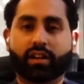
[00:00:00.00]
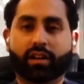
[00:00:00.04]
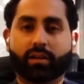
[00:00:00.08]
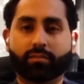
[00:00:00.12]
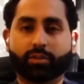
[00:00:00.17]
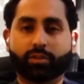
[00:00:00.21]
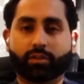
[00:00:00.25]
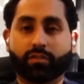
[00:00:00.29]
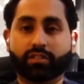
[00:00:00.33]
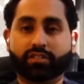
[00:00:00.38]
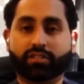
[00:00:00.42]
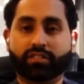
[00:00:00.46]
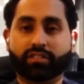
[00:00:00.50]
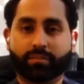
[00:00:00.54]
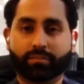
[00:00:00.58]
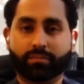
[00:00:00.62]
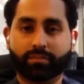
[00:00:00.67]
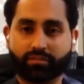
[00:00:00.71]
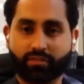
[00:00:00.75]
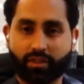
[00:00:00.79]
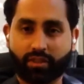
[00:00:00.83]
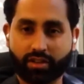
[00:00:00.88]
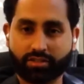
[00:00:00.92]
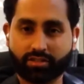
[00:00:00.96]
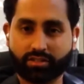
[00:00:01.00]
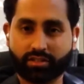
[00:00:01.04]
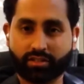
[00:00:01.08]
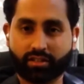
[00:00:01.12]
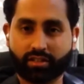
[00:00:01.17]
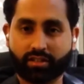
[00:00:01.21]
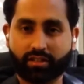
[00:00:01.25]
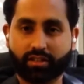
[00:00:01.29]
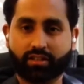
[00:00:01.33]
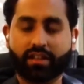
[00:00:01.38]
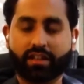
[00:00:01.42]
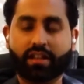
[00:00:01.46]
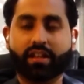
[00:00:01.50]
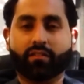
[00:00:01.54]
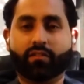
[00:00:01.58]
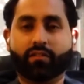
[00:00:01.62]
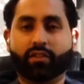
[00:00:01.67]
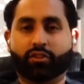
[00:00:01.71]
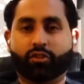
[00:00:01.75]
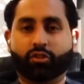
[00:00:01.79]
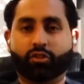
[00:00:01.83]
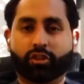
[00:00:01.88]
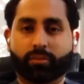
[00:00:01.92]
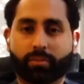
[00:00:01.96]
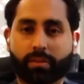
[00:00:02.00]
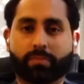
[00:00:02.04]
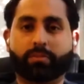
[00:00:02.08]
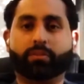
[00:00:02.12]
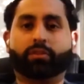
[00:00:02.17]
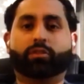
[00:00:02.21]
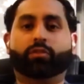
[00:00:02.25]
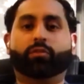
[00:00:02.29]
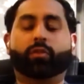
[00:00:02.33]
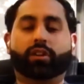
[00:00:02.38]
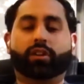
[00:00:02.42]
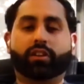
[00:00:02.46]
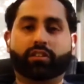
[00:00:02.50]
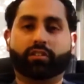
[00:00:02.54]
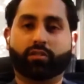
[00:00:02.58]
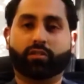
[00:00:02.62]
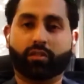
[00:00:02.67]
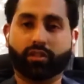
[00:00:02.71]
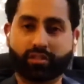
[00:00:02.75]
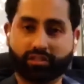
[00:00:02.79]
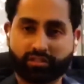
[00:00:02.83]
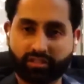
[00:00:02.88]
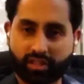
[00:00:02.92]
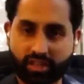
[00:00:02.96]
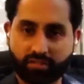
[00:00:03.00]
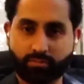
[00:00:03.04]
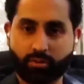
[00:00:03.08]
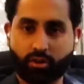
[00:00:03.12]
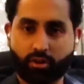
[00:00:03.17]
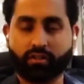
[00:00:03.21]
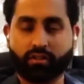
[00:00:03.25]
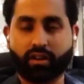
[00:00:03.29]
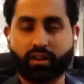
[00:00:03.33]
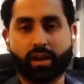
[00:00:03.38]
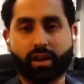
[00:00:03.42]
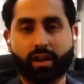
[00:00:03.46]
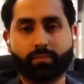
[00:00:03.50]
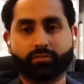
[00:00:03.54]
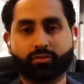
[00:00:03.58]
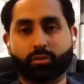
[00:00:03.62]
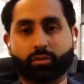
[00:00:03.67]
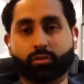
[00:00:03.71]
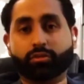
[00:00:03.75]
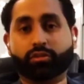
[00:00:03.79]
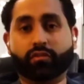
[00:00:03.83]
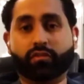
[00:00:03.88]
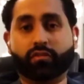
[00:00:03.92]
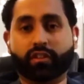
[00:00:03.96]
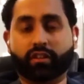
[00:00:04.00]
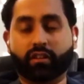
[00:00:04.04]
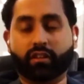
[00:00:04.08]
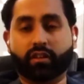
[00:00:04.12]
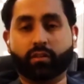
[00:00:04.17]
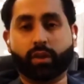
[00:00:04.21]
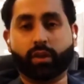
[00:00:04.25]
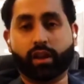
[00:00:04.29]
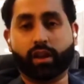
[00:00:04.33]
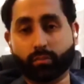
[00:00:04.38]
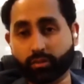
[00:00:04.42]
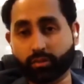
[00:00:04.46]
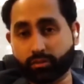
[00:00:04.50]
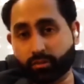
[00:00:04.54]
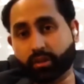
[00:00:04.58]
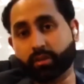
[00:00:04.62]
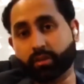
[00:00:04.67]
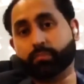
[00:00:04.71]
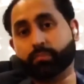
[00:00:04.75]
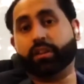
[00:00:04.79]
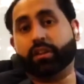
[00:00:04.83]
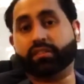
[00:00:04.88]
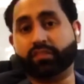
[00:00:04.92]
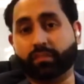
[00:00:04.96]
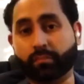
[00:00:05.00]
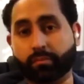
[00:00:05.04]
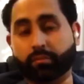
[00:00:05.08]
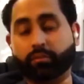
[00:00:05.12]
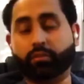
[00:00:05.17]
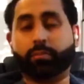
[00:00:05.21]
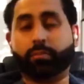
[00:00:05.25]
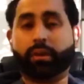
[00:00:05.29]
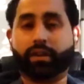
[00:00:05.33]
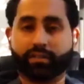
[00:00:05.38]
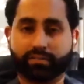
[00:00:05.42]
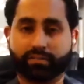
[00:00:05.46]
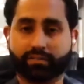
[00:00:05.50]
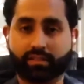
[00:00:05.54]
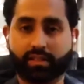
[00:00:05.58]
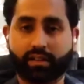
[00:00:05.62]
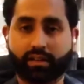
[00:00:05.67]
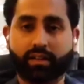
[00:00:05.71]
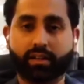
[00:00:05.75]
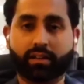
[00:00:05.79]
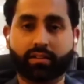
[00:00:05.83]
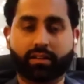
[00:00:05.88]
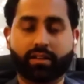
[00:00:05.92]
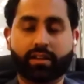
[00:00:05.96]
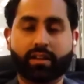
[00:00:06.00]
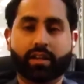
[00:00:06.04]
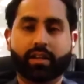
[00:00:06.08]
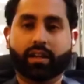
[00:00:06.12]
university administration, recruited people who wanted to go on exchange programs, also figure out a way in which we can bring something with Pakistan.